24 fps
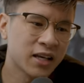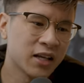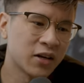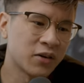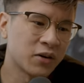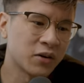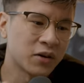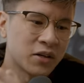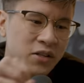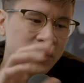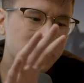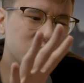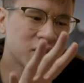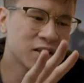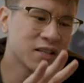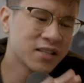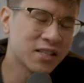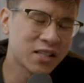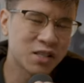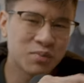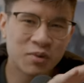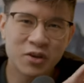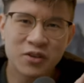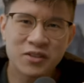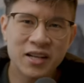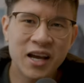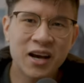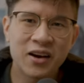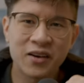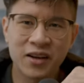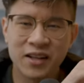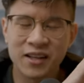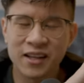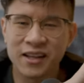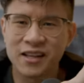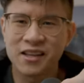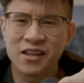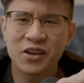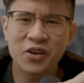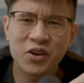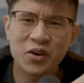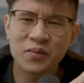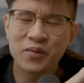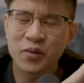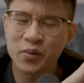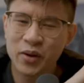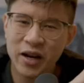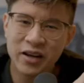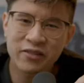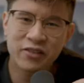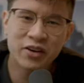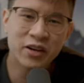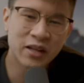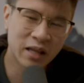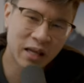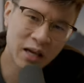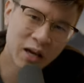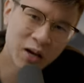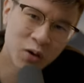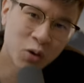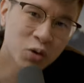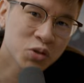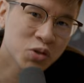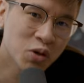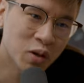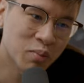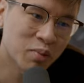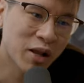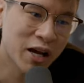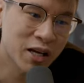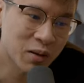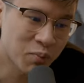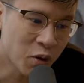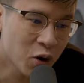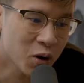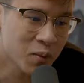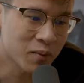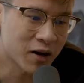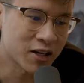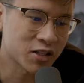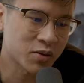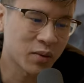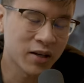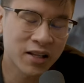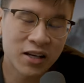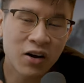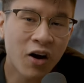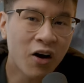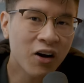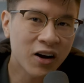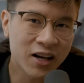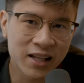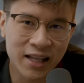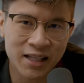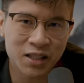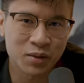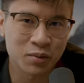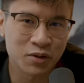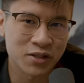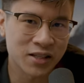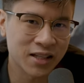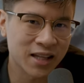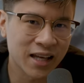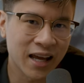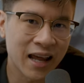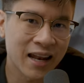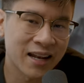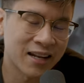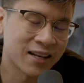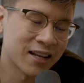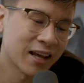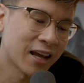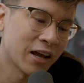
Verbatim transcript: you know, Azuki's and Spirit DAO and Ethereum and whatever, they also apply to Pokemons, right? They all collectibles at the end of the